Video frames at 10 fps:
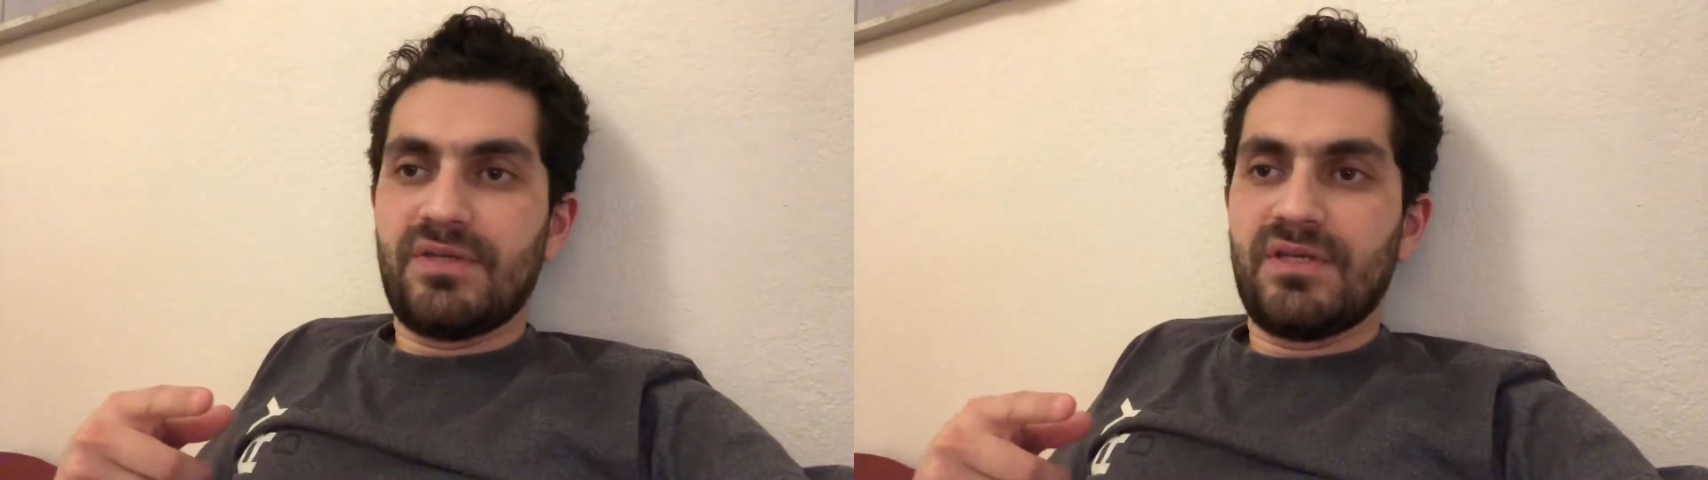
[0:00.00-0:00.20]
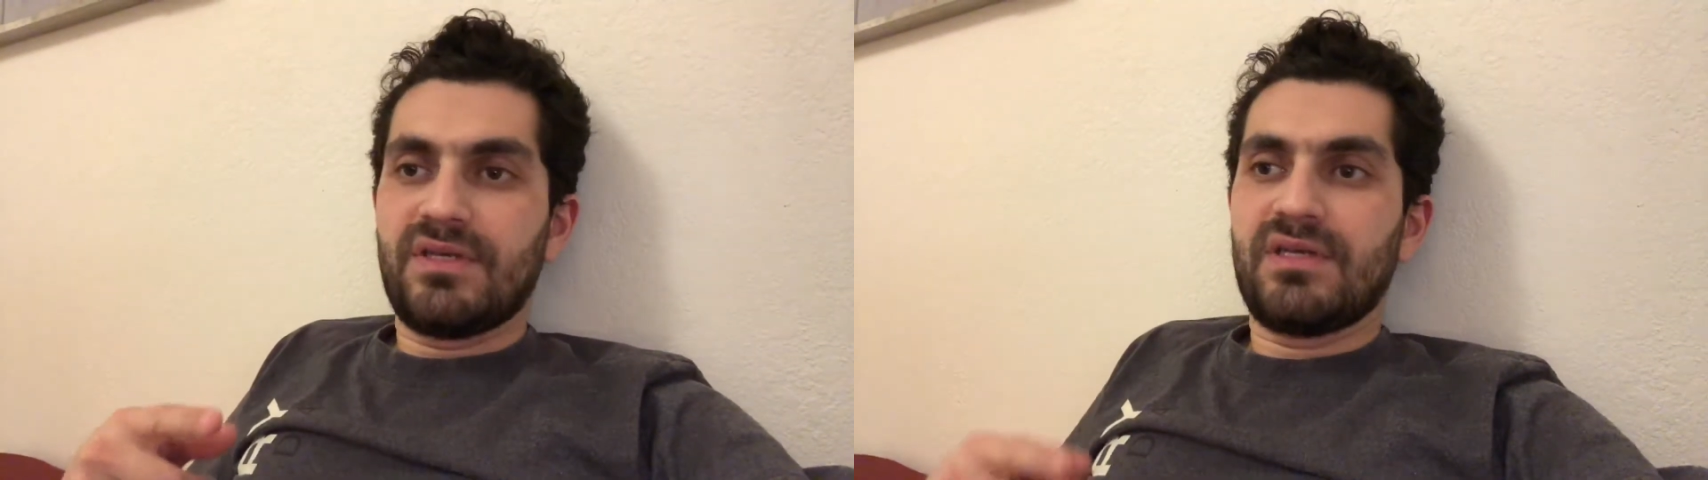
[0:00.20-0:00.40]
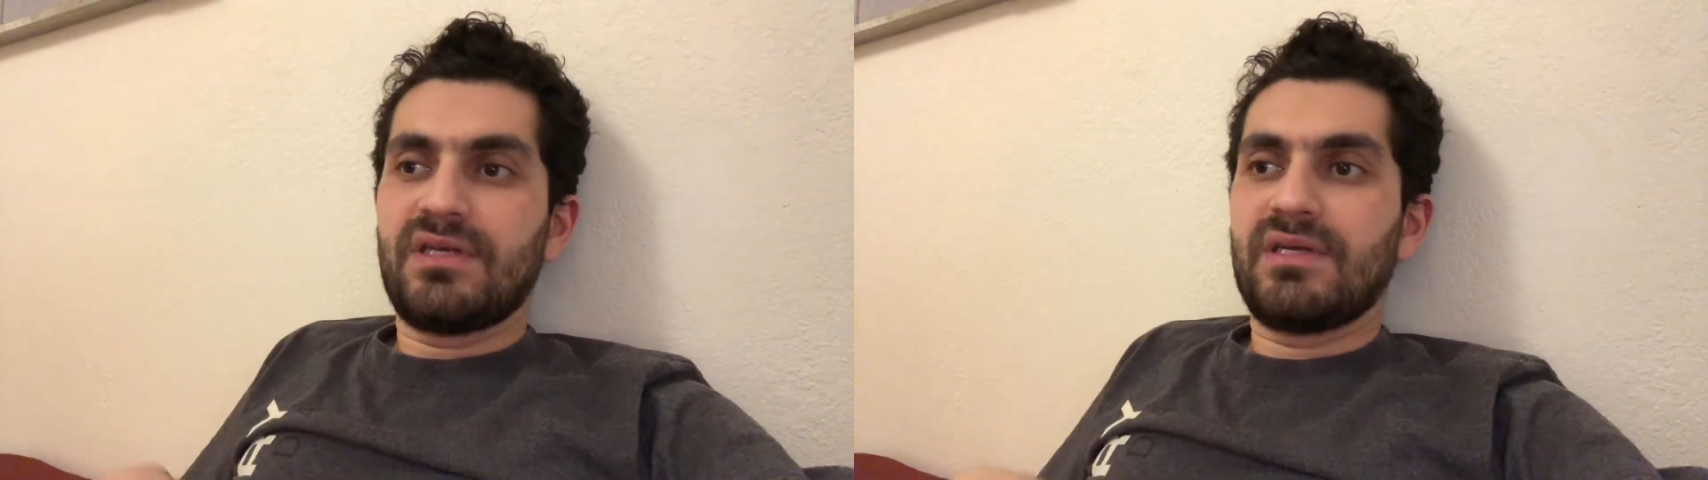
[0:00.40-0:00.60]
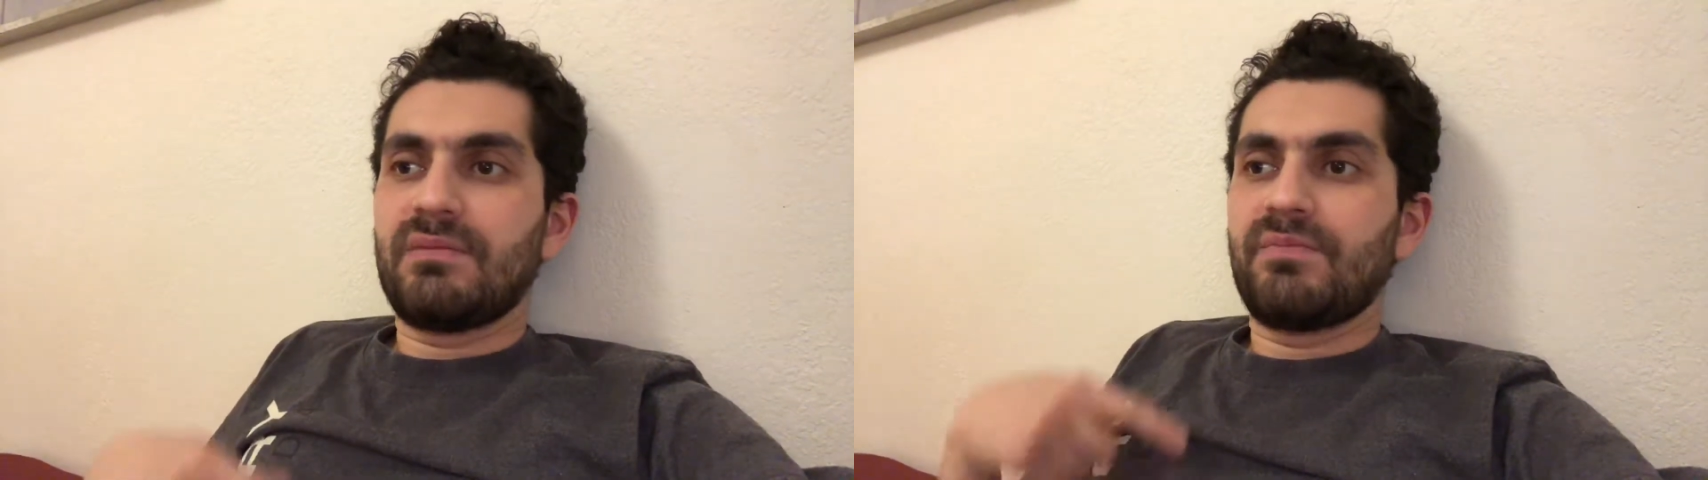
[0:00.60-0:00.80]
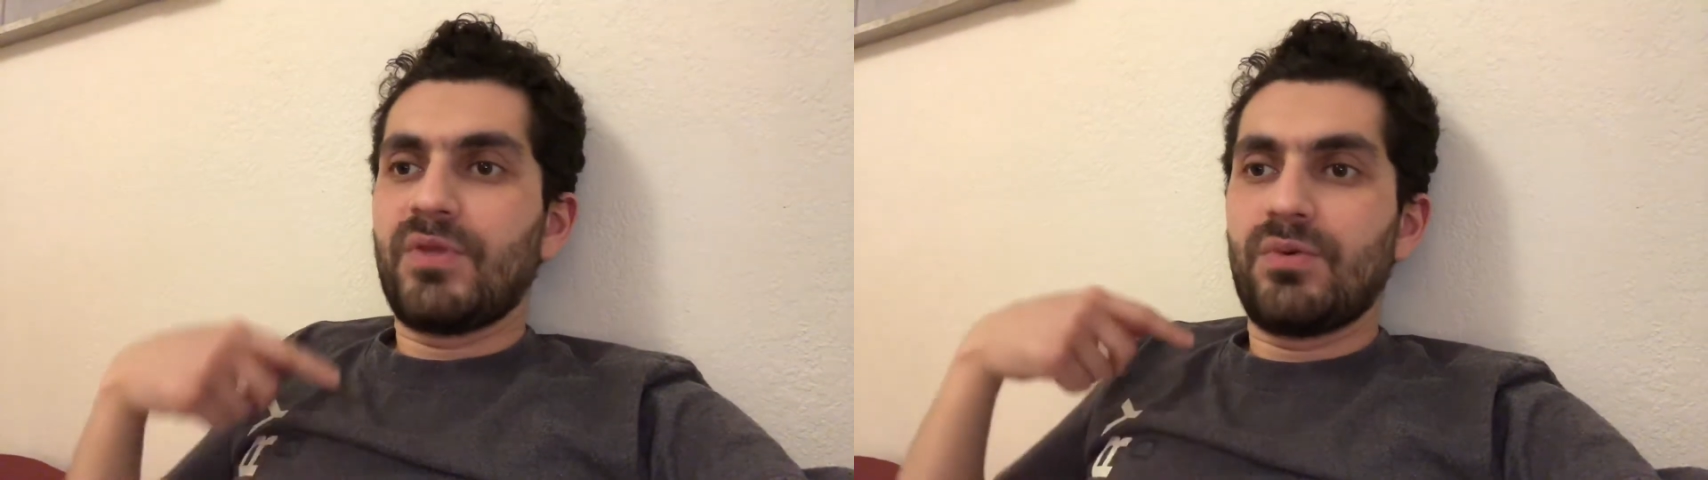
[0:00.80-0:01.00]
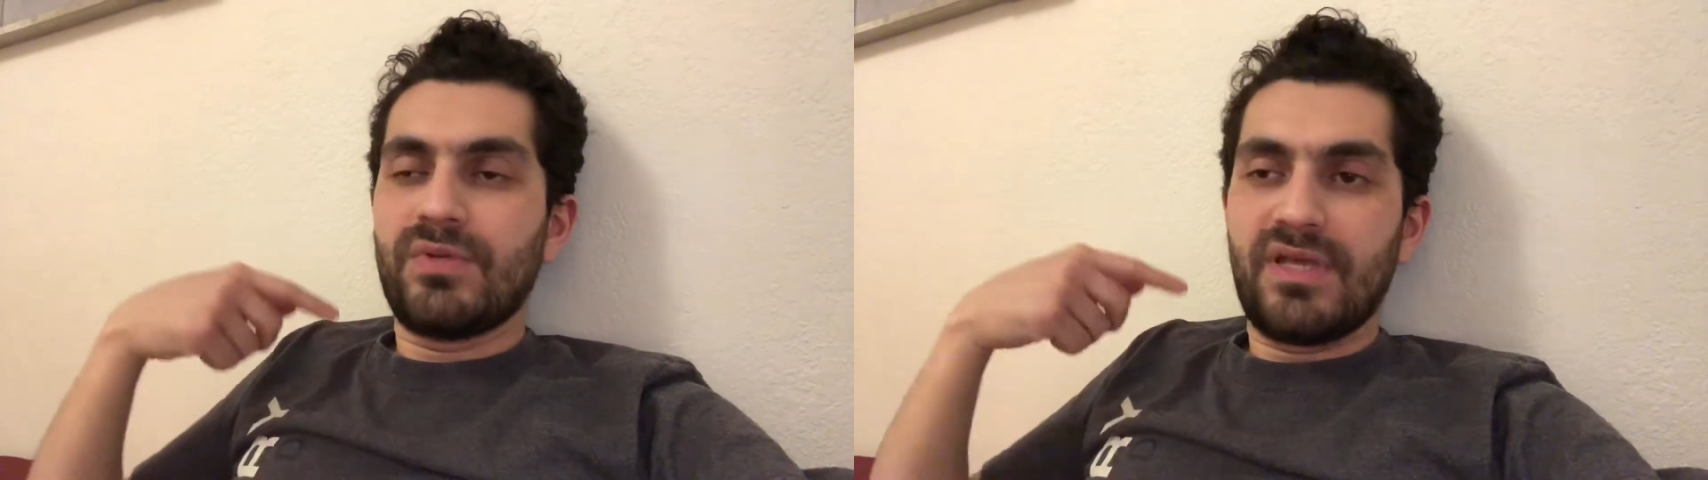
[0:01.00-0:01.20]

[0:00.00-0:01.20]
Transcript: Um, you would